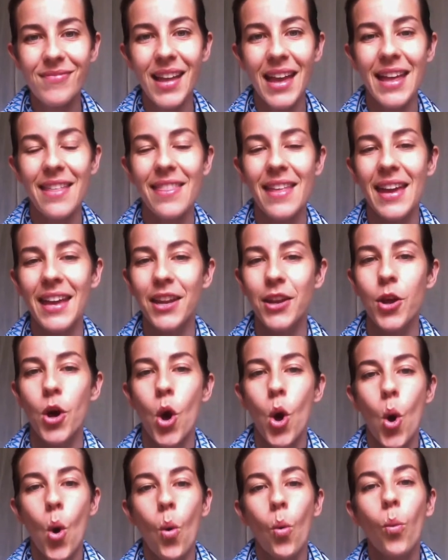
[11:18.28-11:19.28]
And then
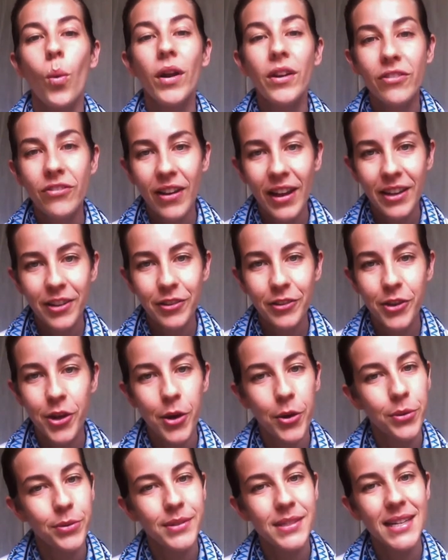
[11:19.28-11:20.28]
one final
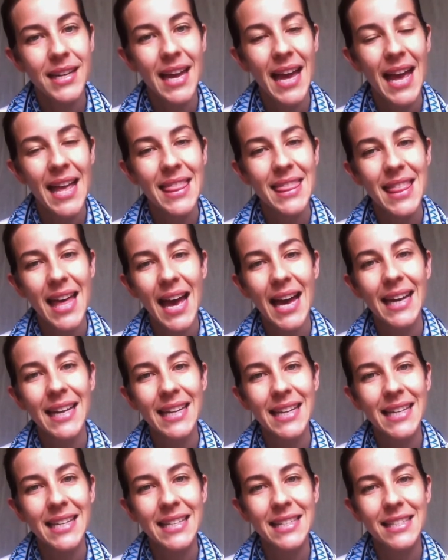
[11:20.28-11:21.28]
note, and that
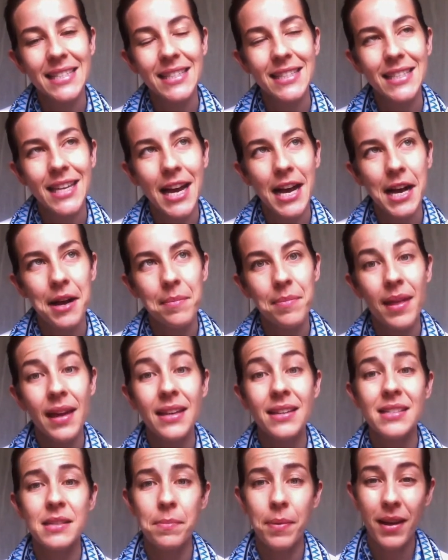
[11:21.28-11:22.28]
is um,
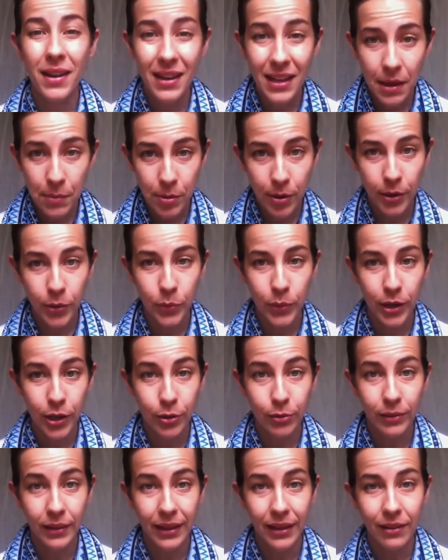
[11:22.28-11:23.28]
that depending upon where
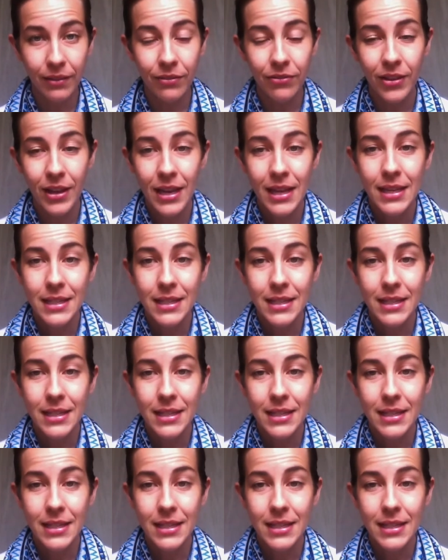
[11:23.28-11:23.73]
you live,